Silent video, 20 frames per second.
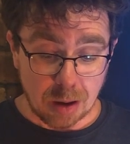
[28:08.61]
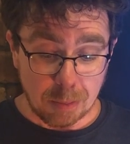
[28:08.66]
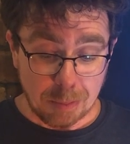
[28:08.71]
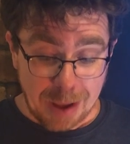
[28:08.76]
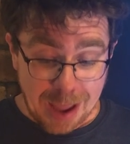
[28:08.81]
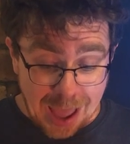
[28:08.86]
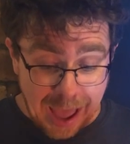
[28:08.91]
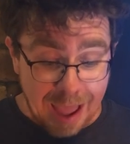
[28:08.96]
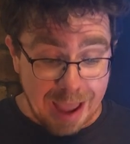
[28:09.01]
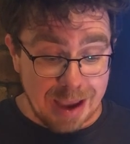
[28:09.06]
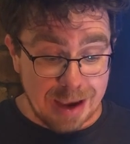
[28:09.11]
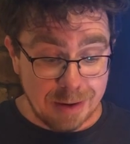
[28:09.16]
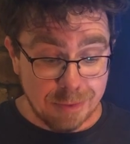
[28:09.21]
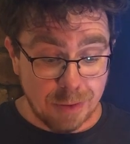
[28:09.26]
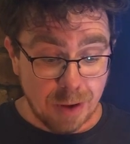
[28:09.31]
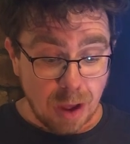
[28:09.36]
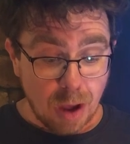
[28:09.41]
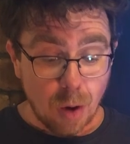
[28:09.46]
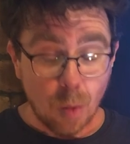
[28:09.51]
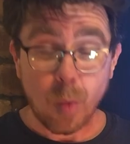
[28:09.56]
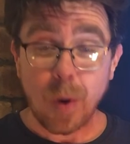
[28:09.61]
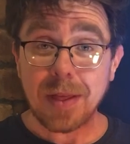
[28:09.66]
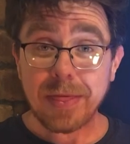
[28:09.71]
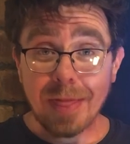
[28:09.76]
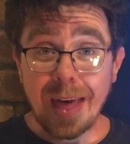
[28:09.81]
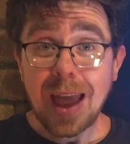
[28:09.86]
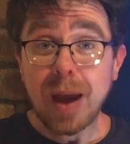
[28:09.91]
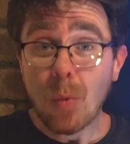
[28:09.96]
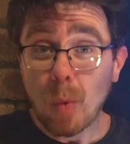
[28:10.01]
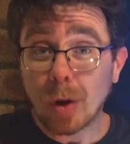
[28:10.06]
behave when
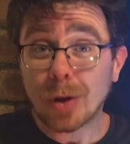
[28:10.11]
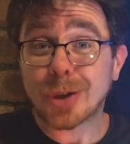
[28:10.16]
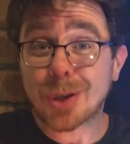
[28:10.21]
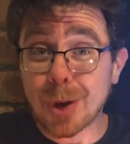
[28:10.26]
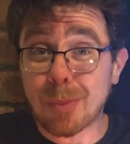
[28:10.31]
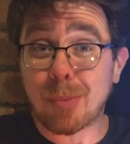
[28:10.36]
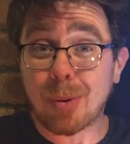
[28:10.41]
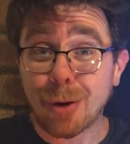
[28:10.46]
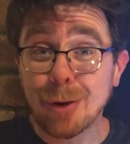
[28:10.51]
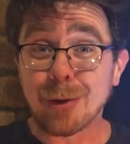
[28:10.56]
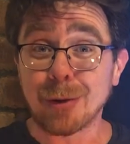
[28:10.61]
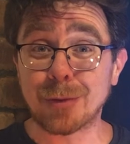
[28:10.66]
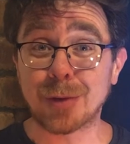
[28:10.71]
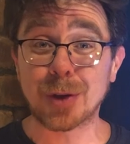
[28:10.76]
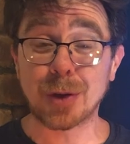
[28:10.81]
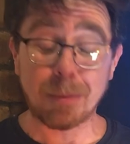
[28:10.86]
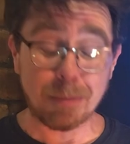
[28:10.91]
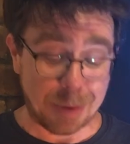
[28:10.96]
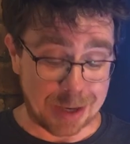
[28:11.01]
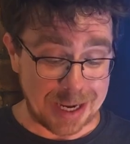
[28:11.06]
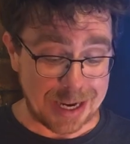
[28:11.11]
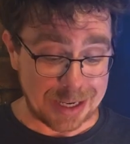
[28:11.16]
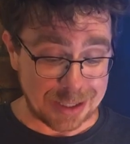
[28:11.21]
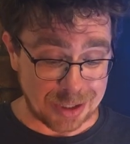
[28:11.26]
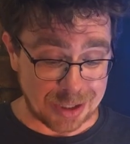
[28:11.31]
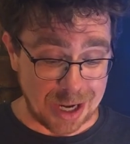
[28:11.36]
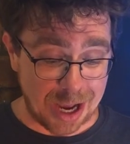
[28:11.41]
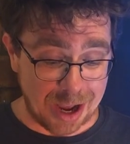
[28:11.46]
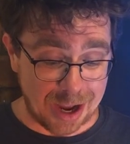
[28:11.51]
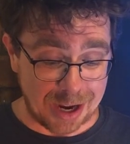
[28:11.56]
they want to prove somebody
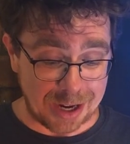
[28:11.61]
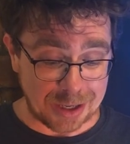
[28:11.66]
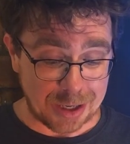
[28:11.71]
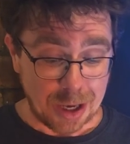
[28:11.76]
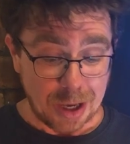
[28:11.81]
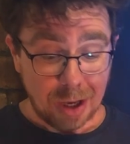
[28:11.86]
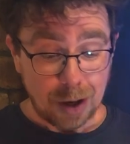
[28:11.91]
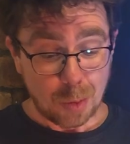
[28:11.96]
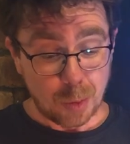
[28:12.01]
has died.